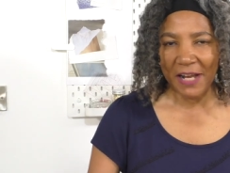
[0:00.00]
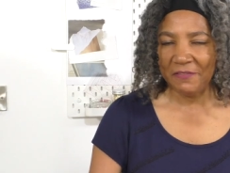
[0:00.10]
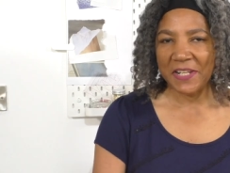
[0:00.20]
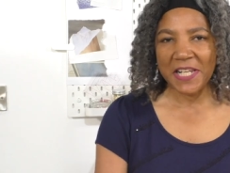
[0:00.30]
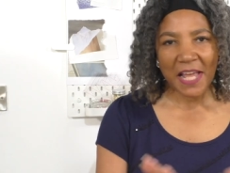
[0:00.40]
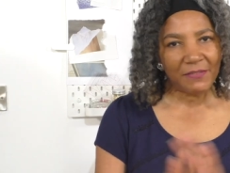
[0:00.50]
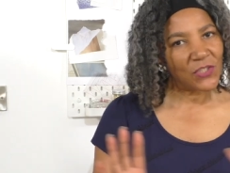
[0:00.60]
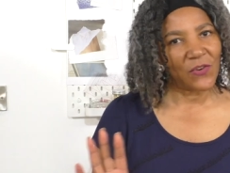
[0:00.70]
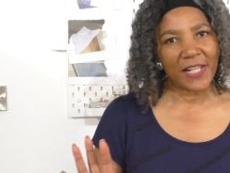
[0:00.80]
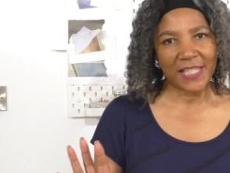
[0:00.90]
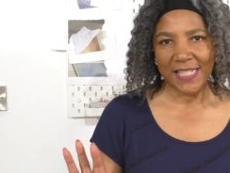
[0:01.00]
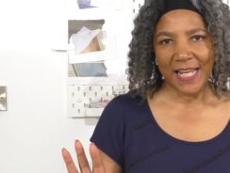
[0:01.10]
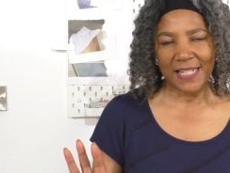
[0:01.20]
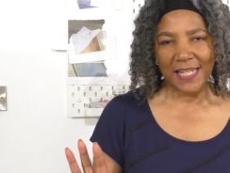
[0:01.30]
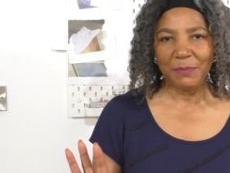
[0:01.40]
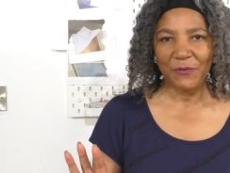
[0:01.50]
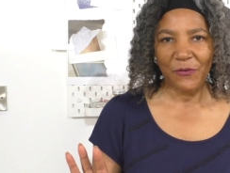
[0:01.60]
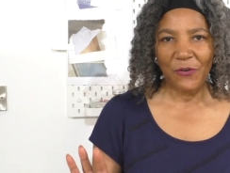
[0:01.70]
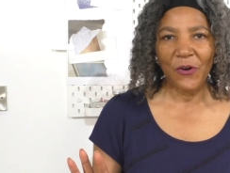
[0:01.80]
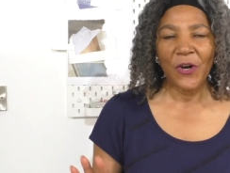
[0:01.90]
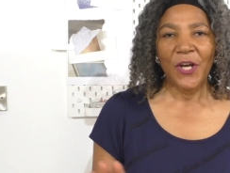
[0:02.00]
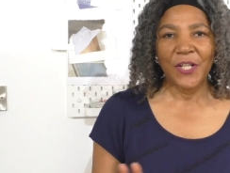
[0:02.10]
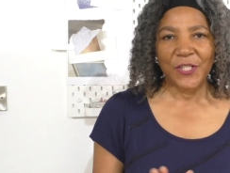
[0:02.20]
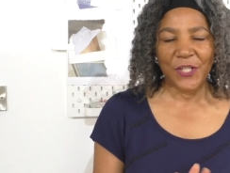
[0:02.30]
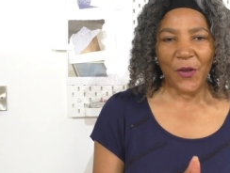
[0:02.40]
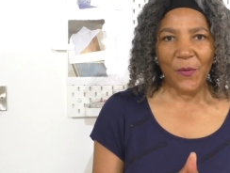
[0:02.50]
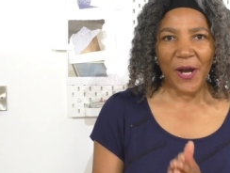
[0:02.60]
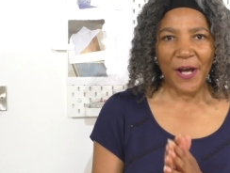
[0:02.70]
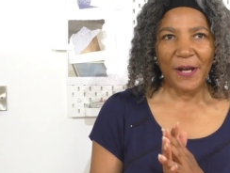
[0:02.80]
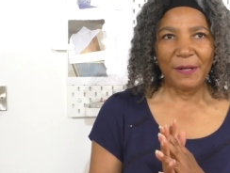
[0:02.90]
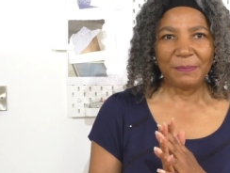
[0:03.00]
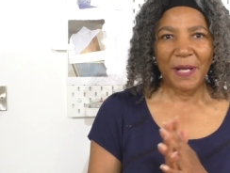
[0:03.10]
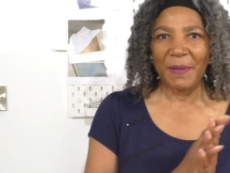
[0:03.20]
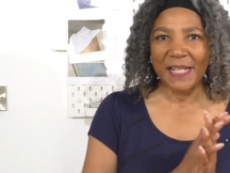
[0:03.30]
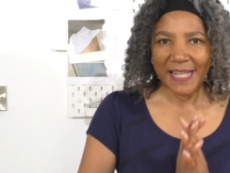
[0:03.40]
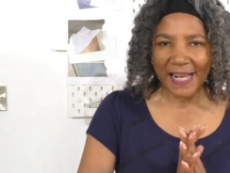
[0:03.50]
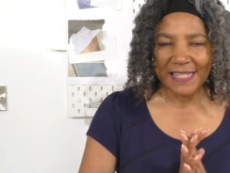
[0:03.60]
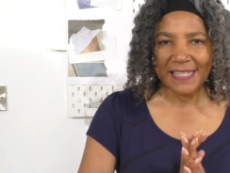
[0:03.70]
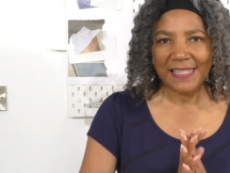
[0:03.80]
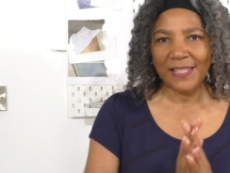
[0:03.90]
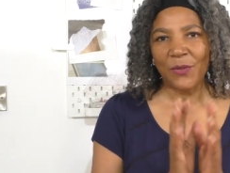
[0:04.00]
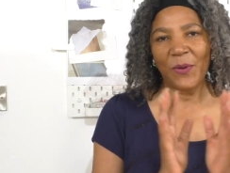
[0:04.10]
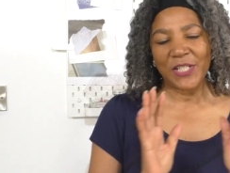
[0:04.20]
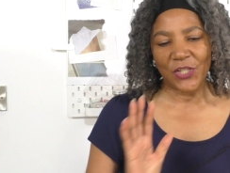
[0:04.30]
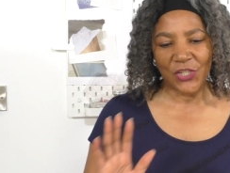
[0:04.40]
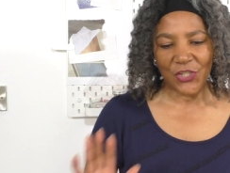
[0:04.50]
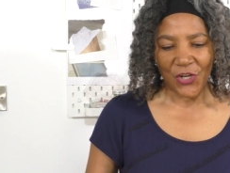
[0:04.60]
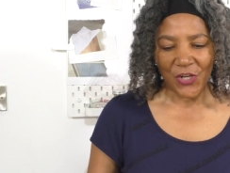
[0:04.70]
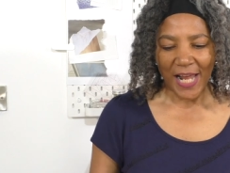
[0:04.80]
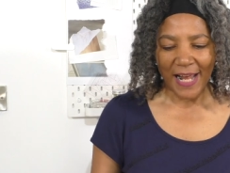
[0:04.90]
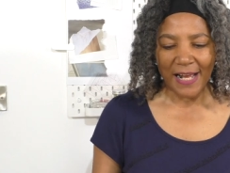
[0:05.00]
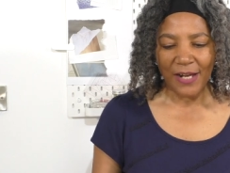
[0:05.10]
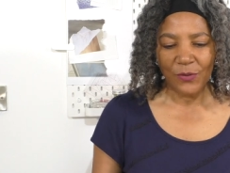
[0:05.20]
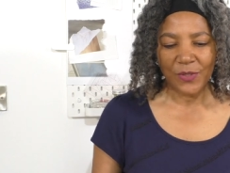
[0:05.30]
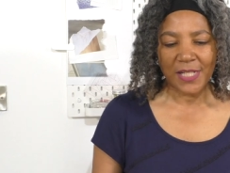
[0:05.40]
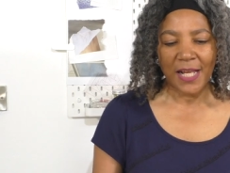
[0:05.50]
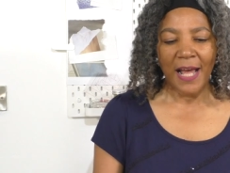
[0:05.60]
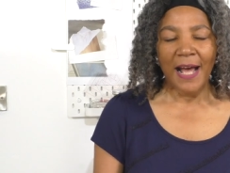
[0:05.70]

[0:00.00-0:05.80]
I've never tried this technique before, so um, I'm excited to see the way it's going to turn out.